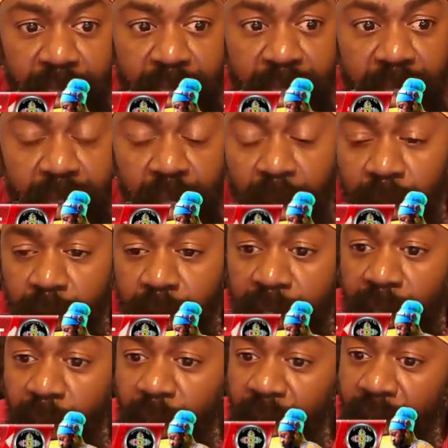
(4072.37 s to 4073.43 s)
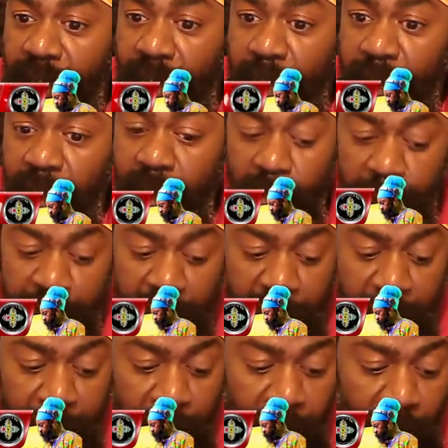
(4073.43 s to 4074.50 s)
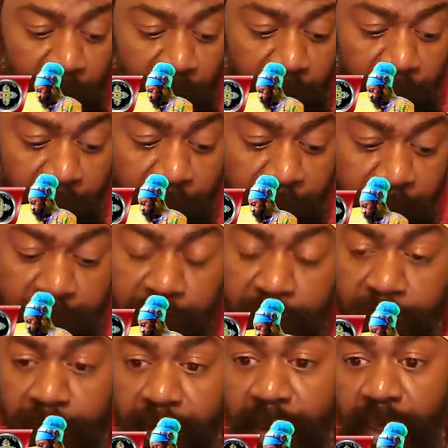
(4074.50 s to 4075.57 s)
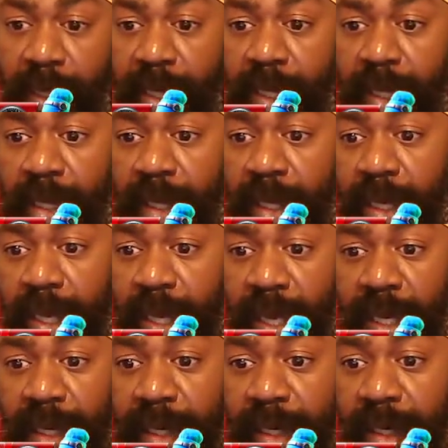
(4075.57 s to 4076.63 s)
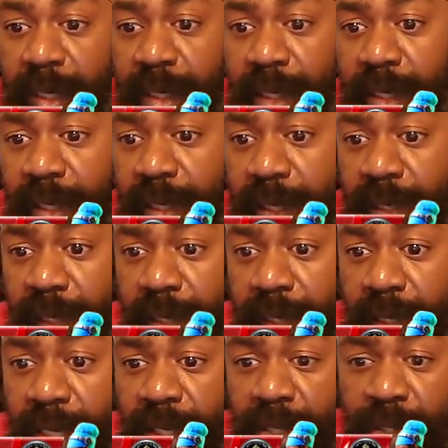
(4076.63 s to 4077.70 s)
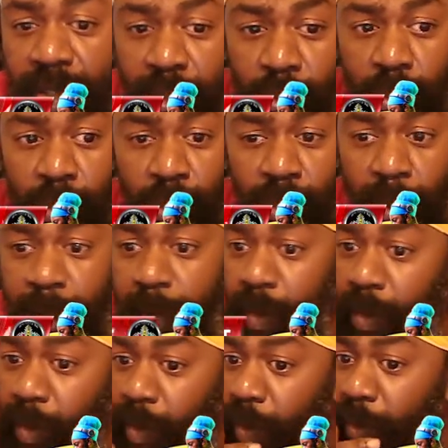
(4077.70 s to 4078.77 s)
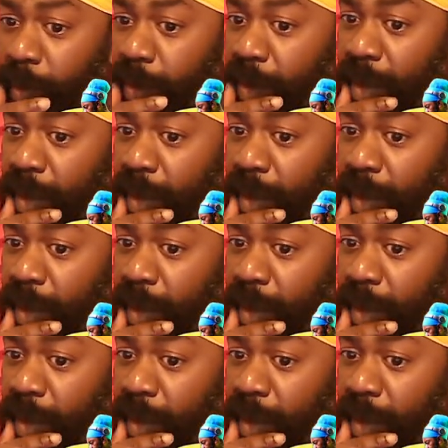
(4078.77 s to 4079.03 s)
So when I want some little people now in Europe who